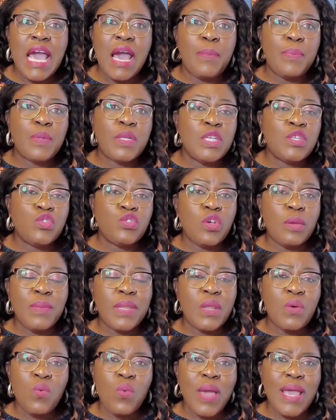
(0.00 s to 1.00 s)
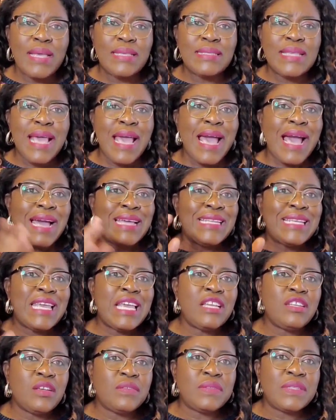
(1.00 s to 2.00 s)
it happen in so many ways. At
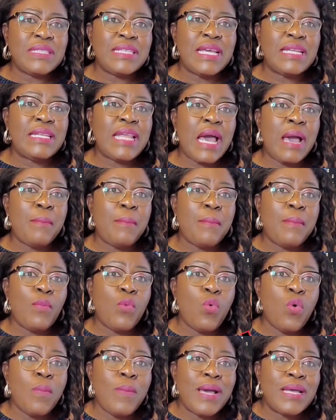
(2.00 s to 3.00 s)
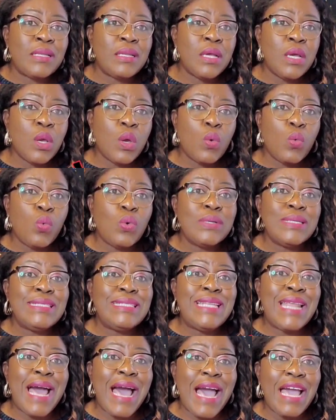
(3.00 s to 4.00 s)
the end of the day, that woman
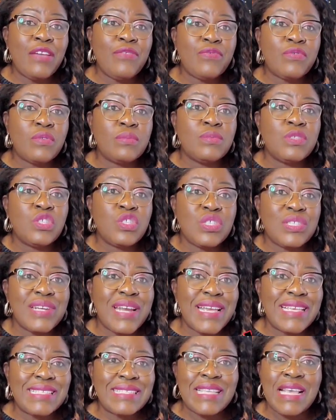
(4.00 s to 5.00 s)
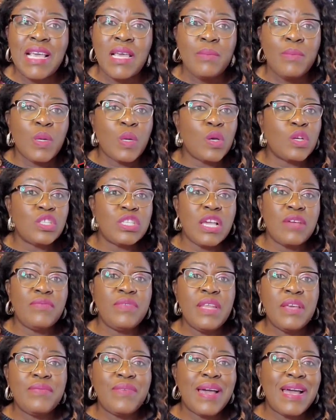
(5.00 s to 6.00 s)
would die from stress because she
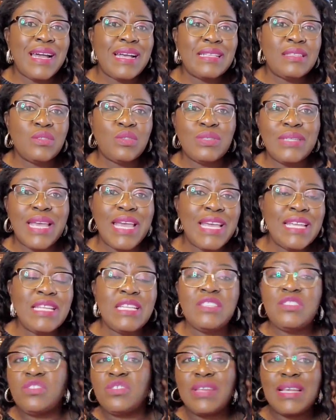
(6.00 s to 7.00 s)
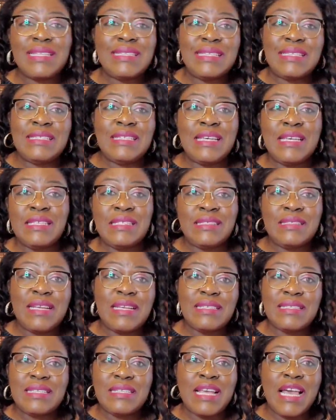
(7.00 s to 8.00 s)
have never handled any stress
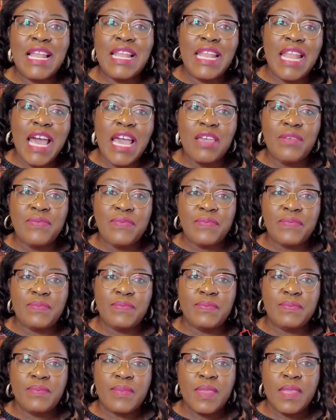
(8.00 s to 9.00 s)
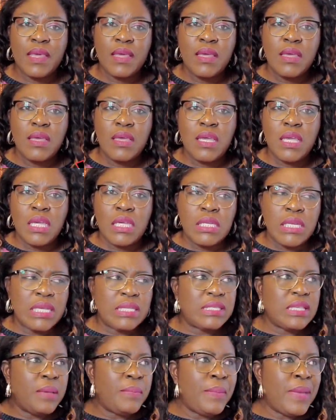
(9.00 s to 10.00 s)
in her life.
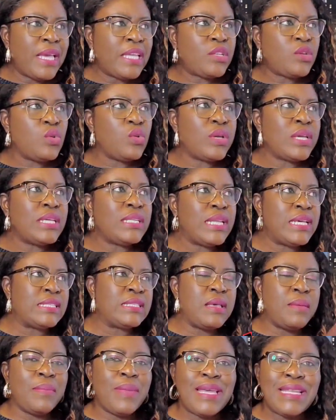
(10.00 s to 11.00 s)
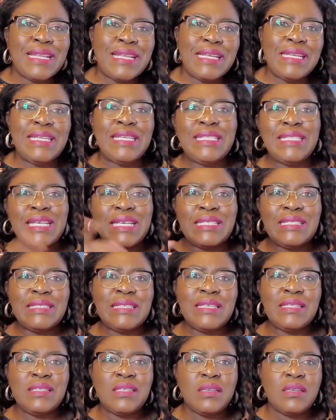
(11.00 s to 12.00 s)
There's a maid cooking, there's a maid cleaning, there's
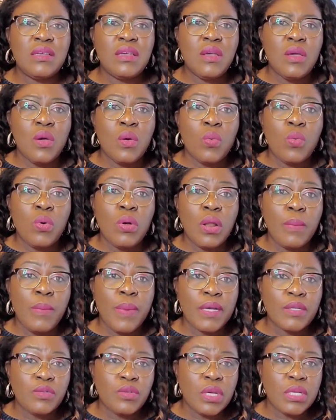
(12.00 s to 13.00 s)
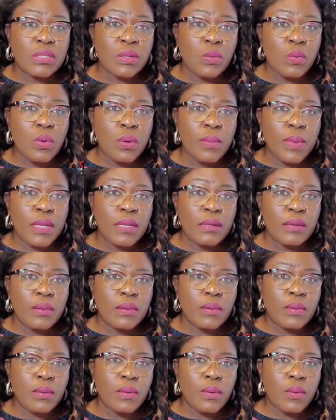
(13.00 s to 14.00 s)
this. What about you as a woman?
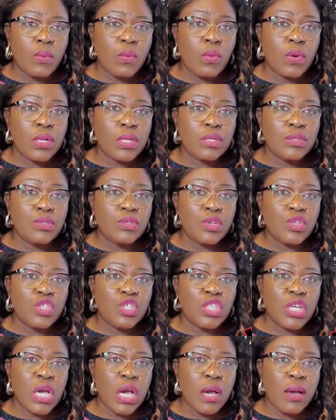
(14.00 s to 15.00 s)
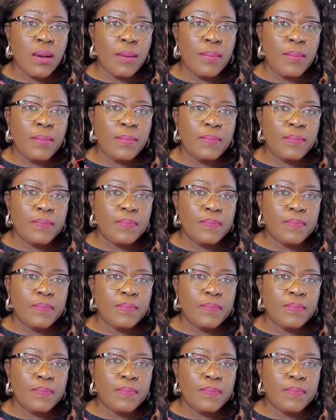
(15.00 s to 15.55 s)
What is your job?